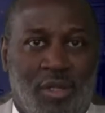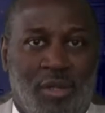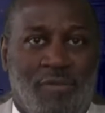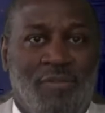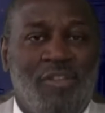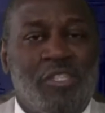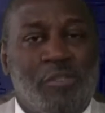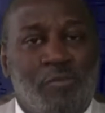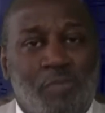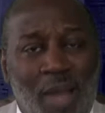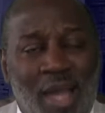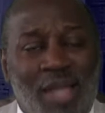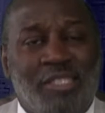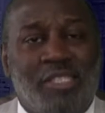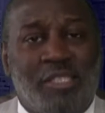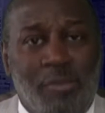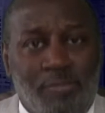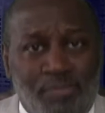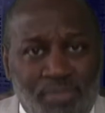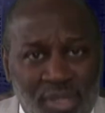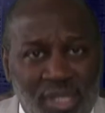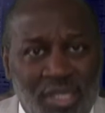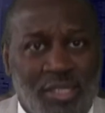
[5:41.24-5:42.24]

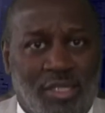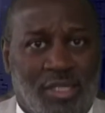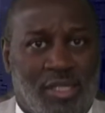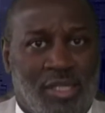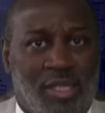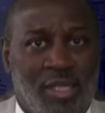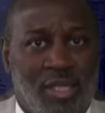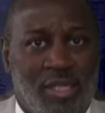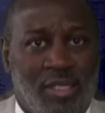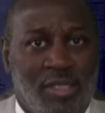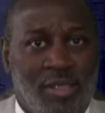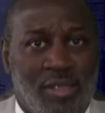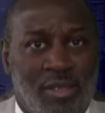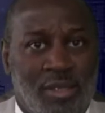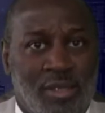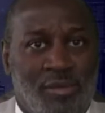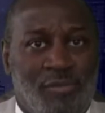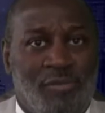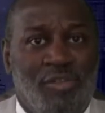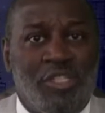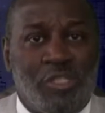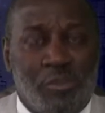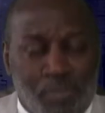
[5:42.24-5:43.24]
Responsibility.
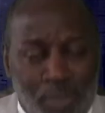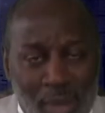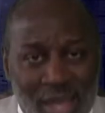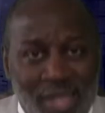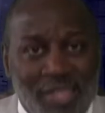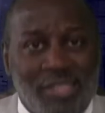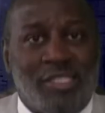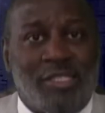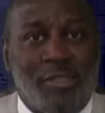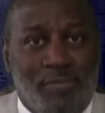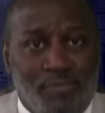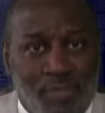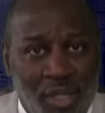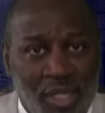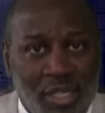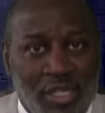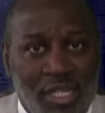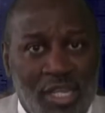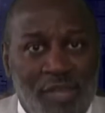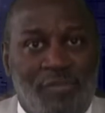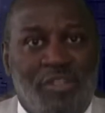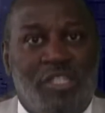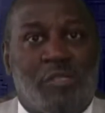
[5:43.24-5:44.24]

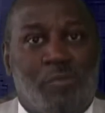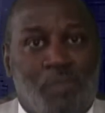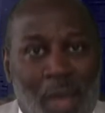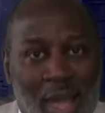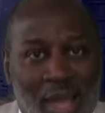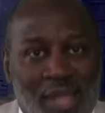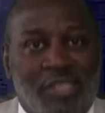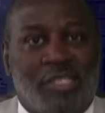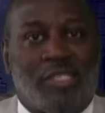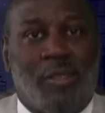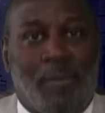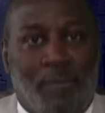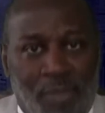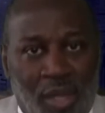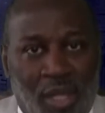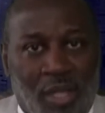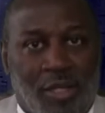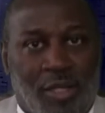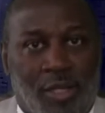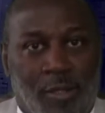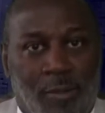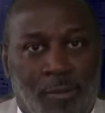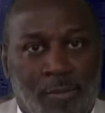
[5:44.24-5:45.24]
Responsibility,
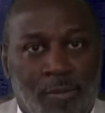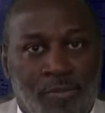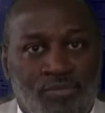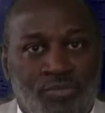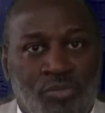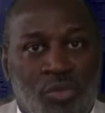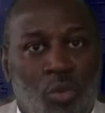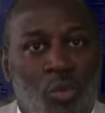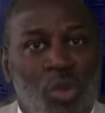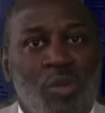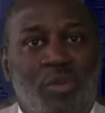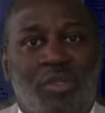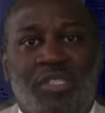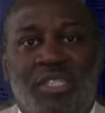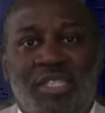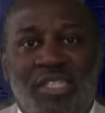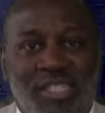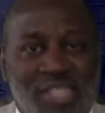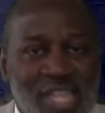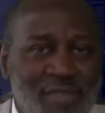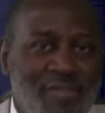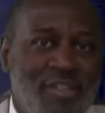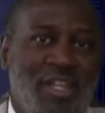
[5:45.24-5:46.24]
responsibility. We
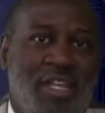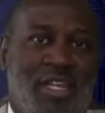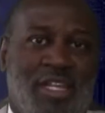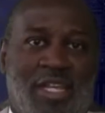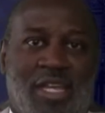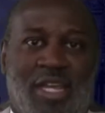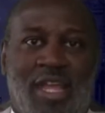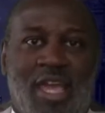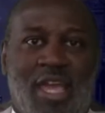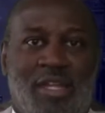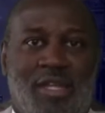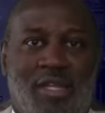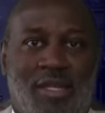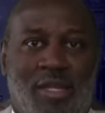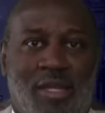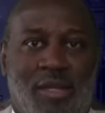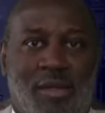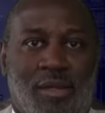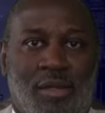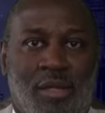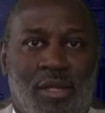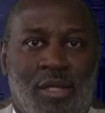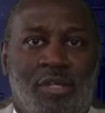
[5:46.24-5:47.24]
wasn't given any of that in
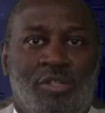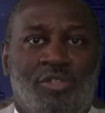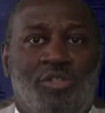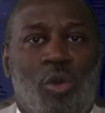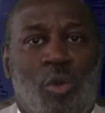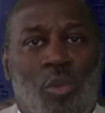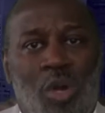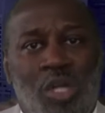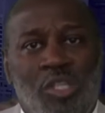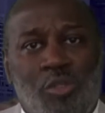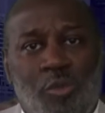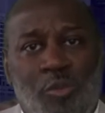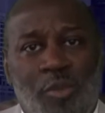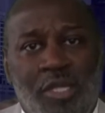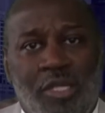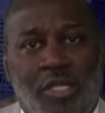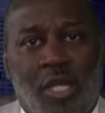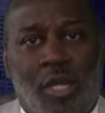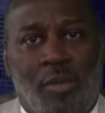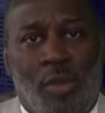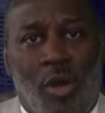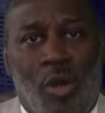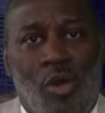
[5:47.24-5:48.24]
there. So once we
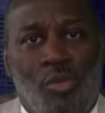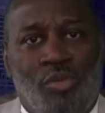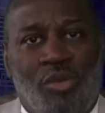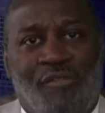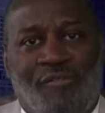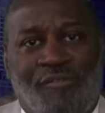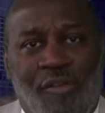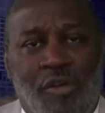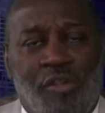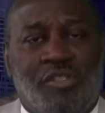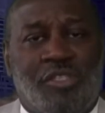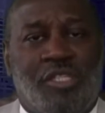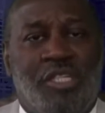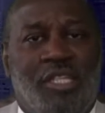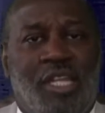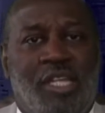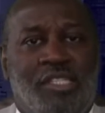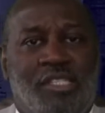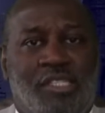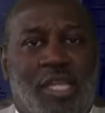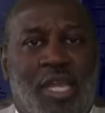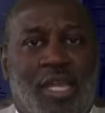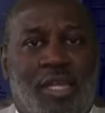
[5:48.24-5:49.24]
come home, the first thing
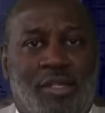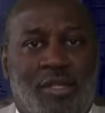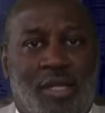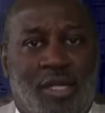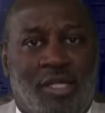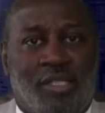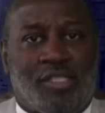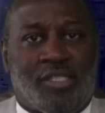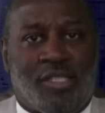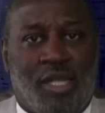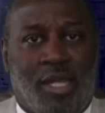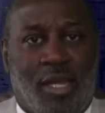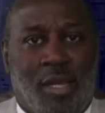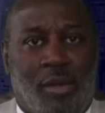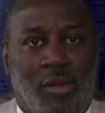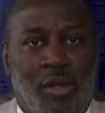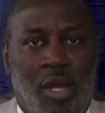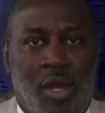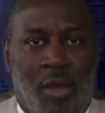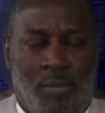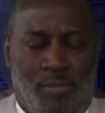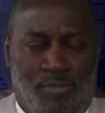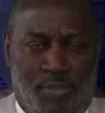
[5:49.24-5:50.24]
they say to us now,
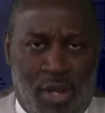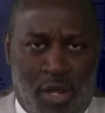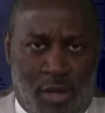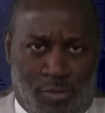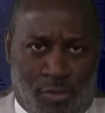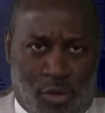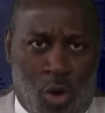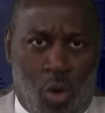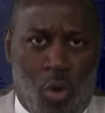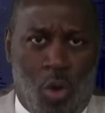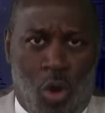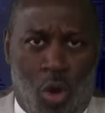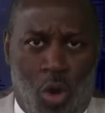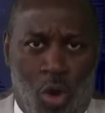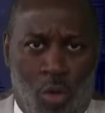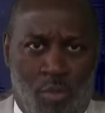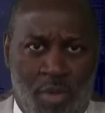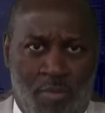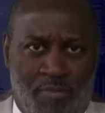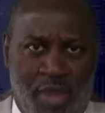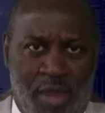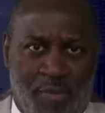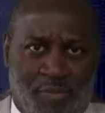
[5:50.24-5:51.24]
go
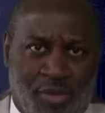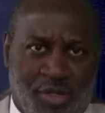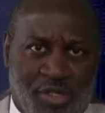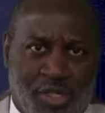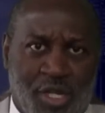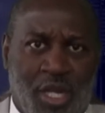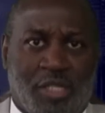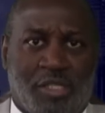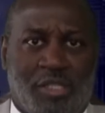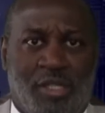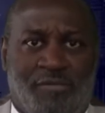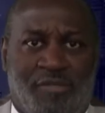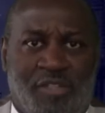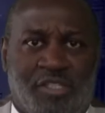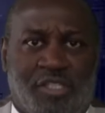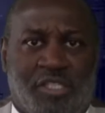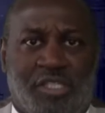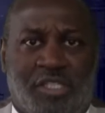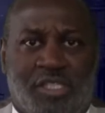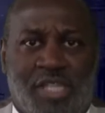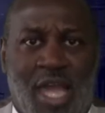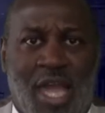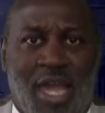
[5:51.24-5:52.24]
home and be productive in
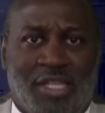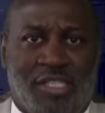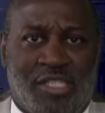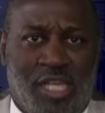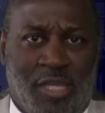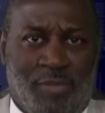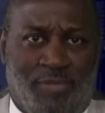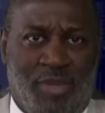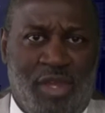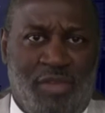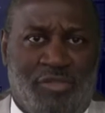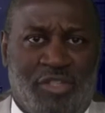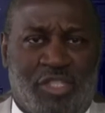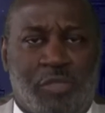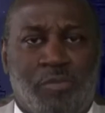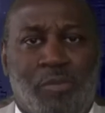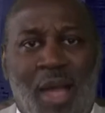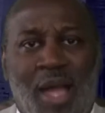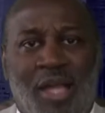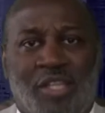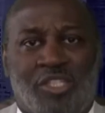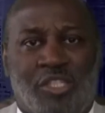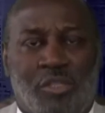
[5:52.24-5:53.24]
society and be
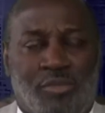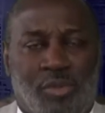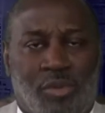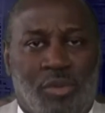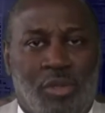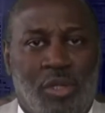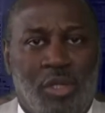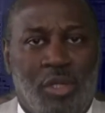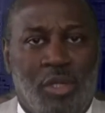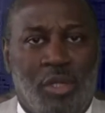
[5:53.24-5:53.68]
responsible.